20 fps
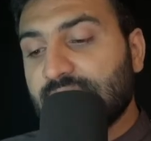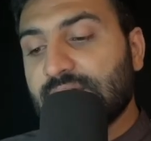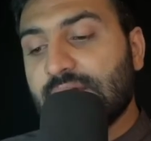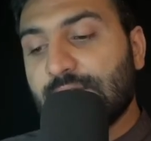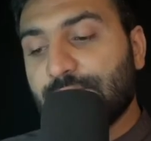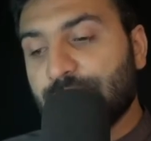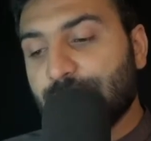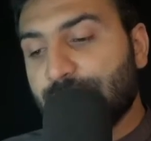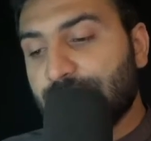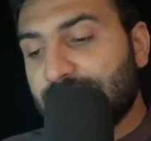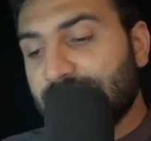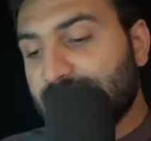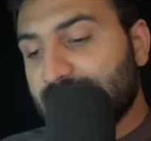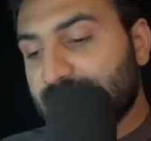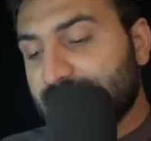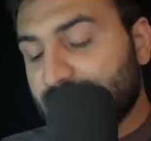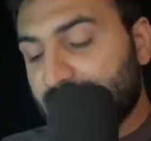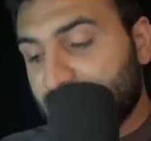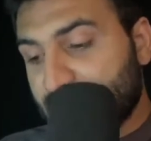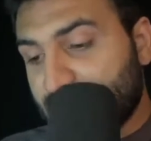we
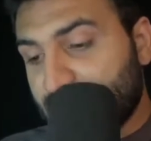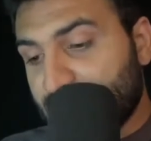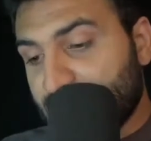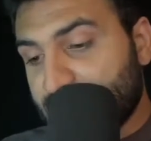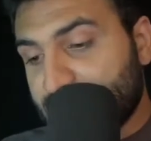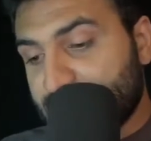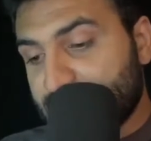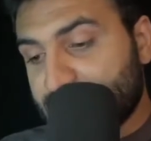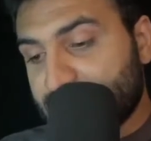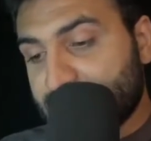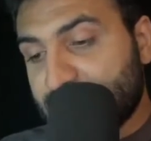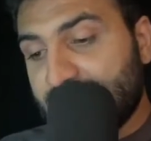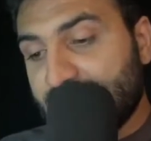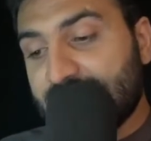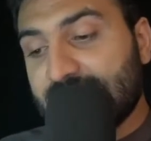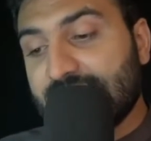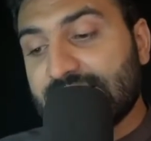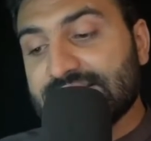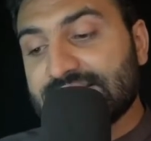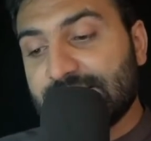will
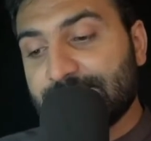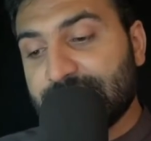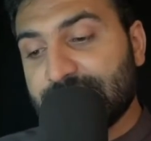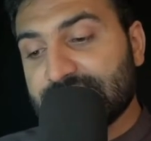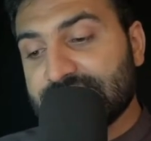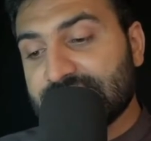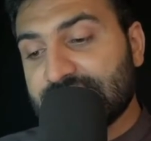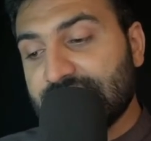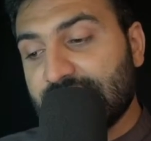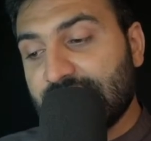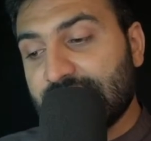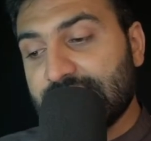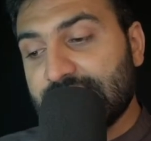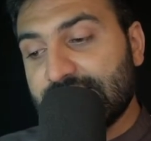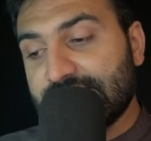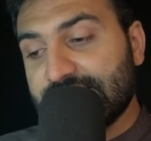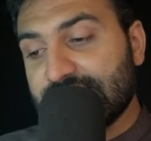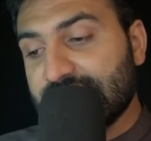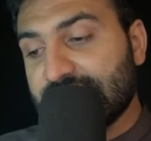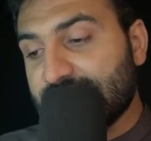take examples a
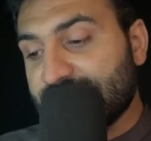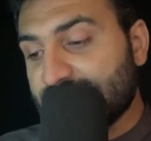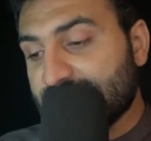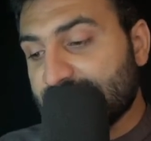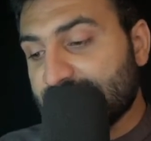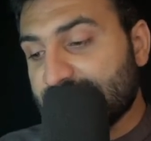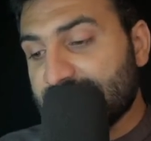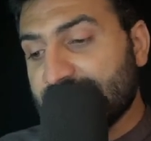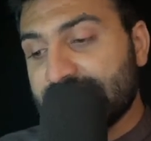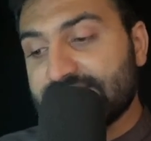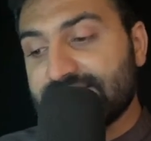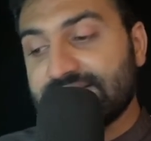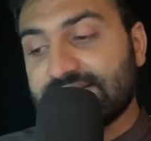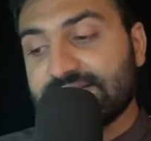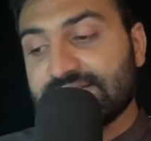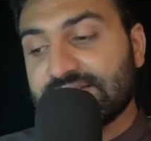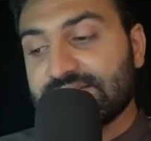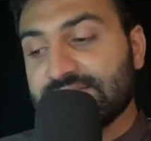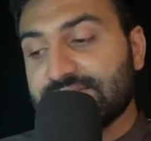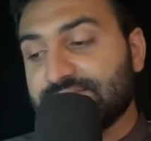little later. Let's
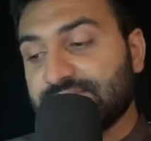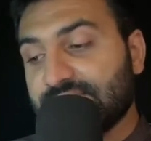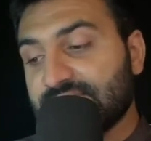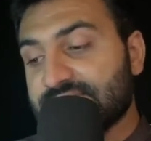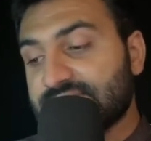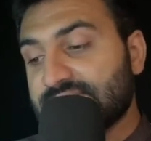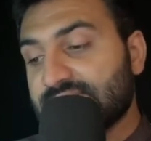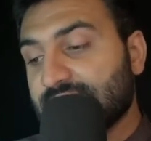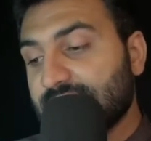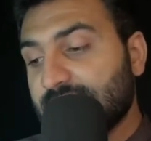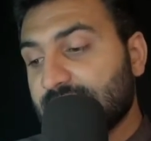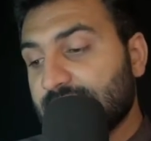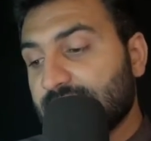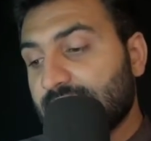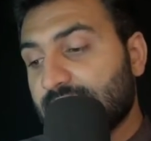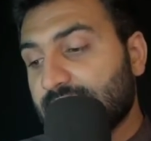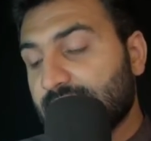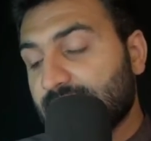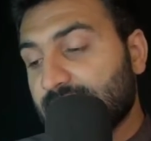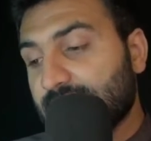discuss first
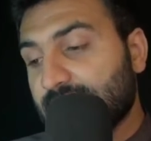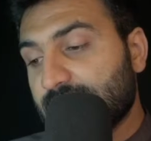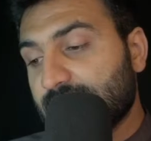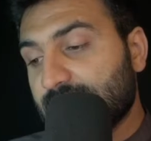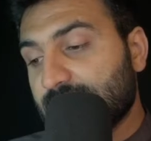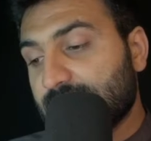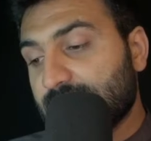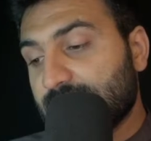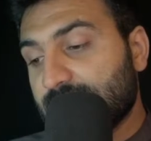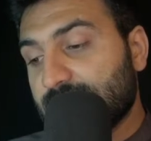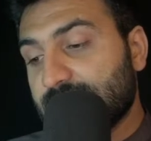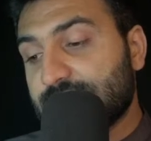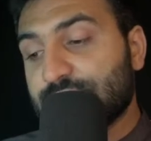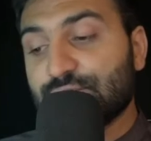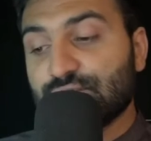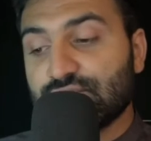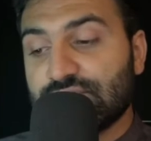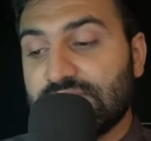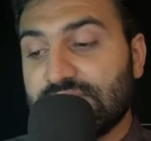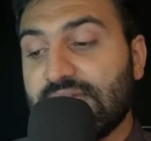
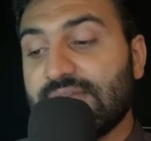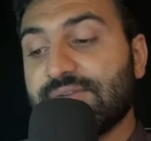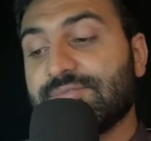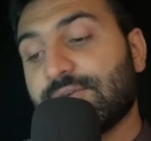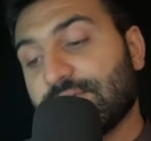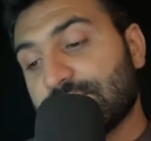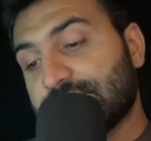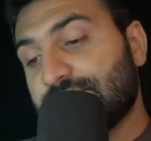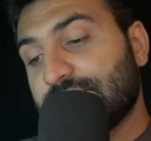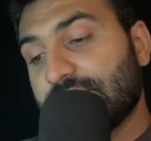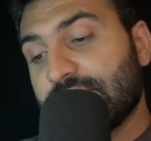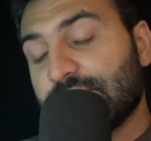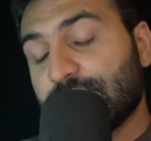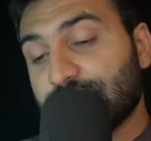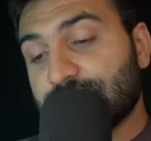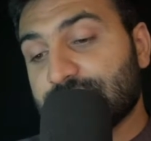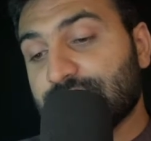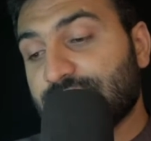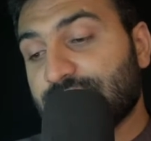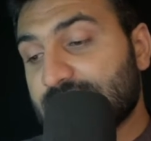truthy and falsy
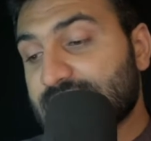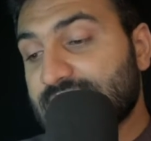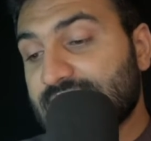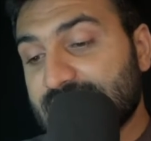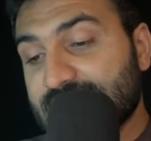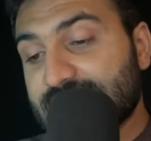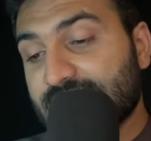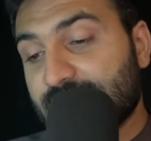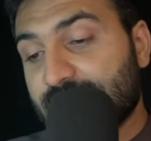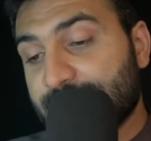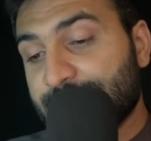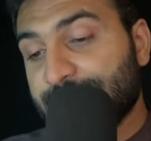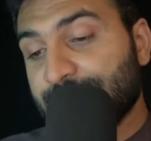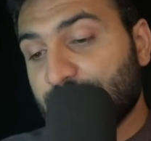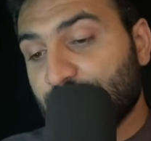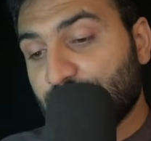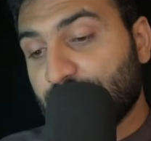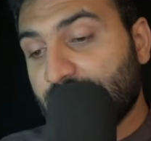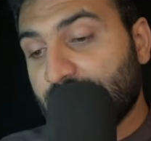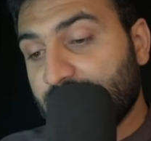values, what these are.
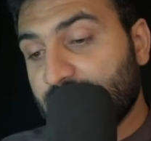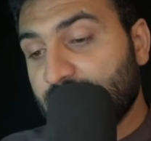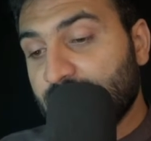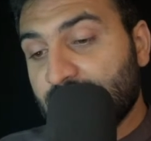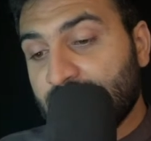Okay,